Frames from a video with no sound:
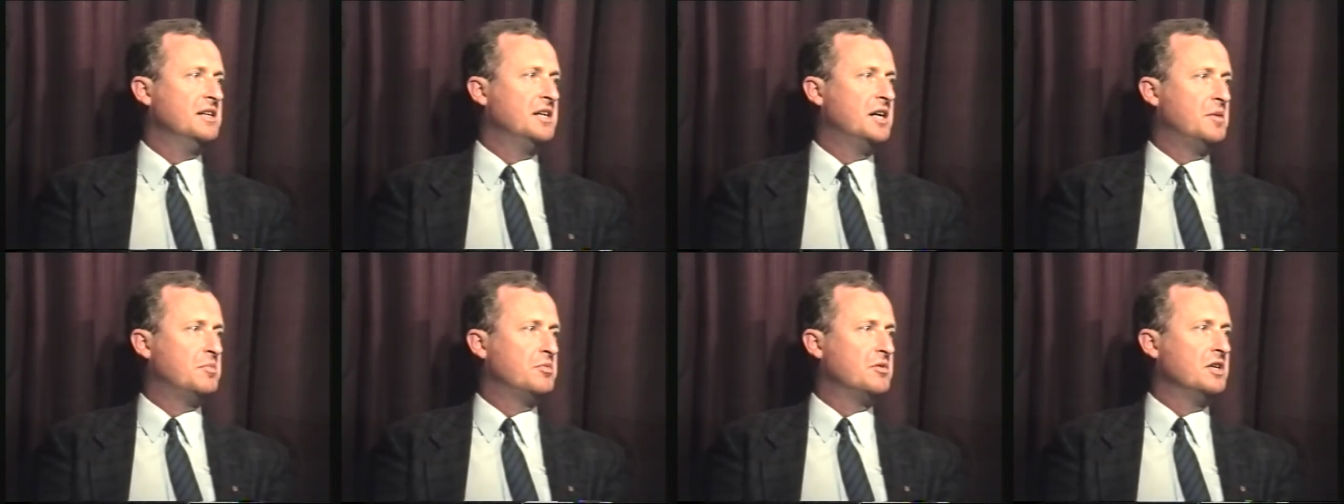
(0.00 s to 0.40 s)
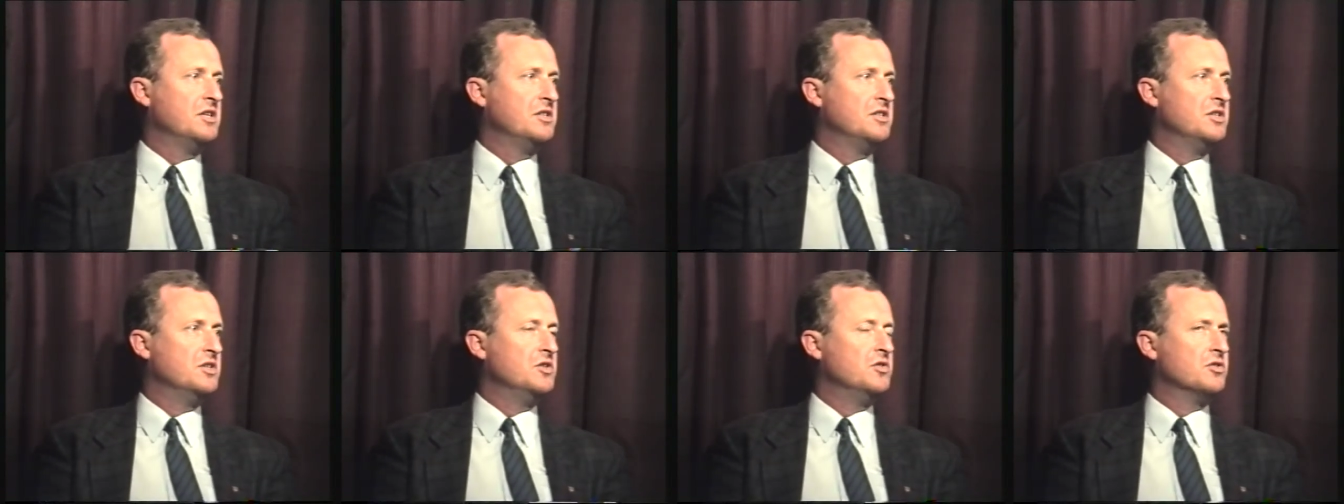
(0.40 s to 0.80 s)

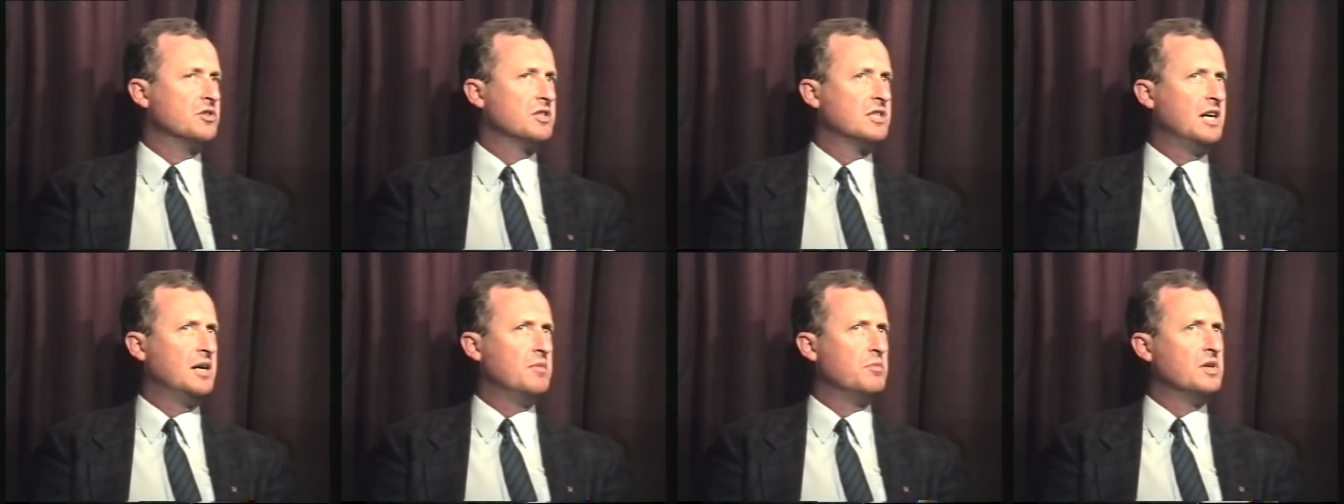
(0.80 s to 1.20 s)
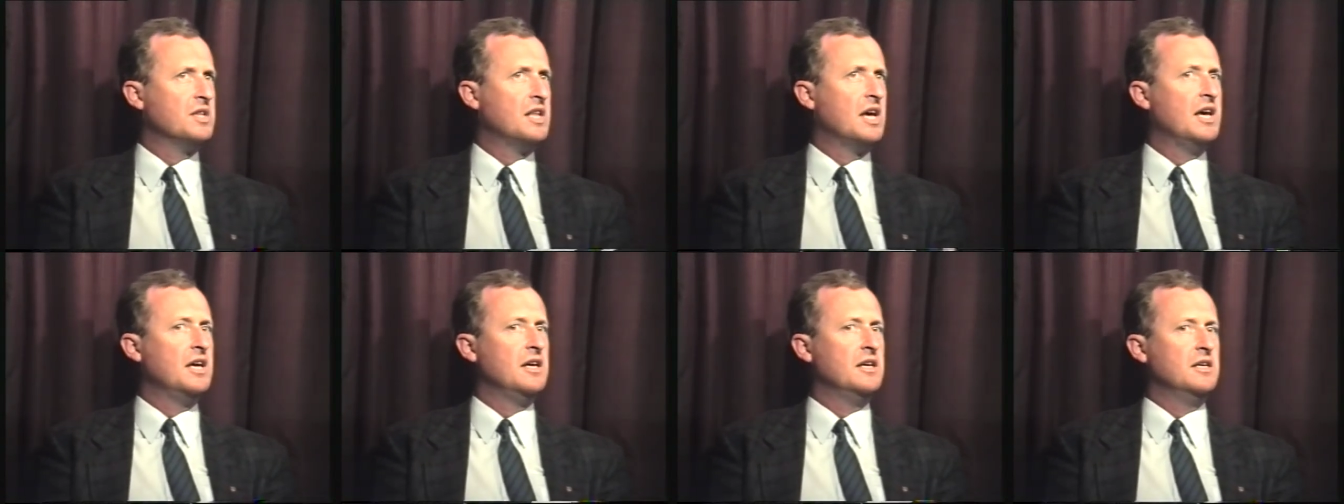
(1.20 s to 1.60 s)
operated in your time? Were
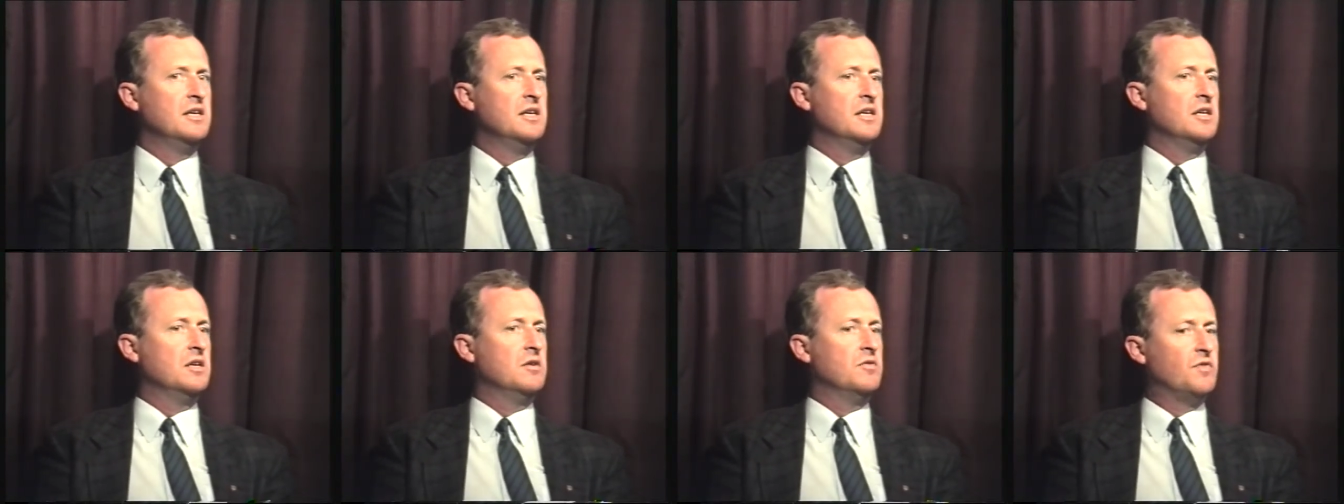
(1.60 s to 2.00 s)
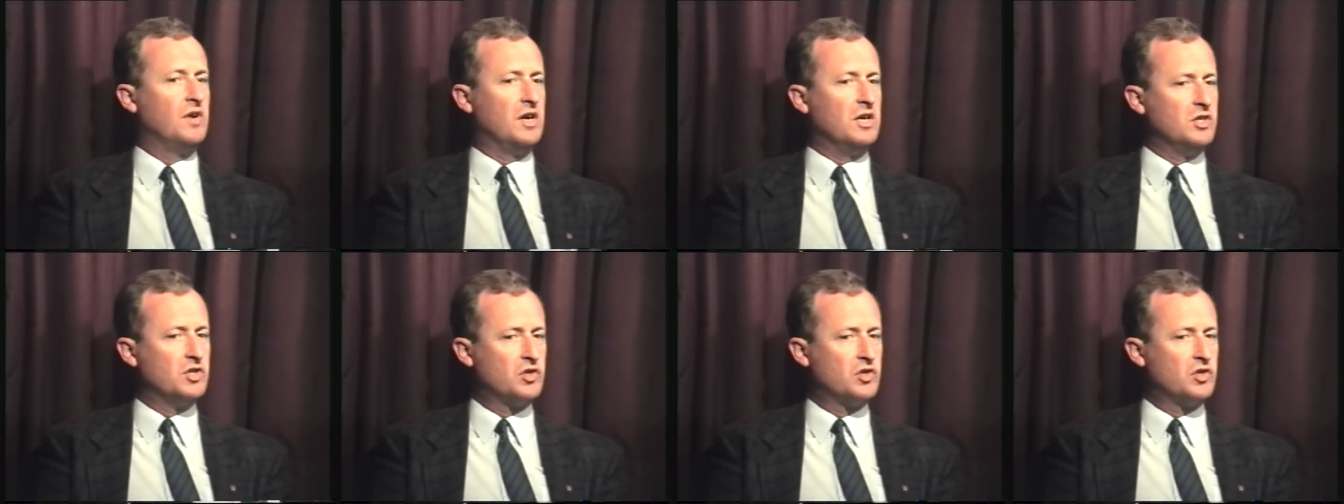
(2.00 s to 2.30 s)
they very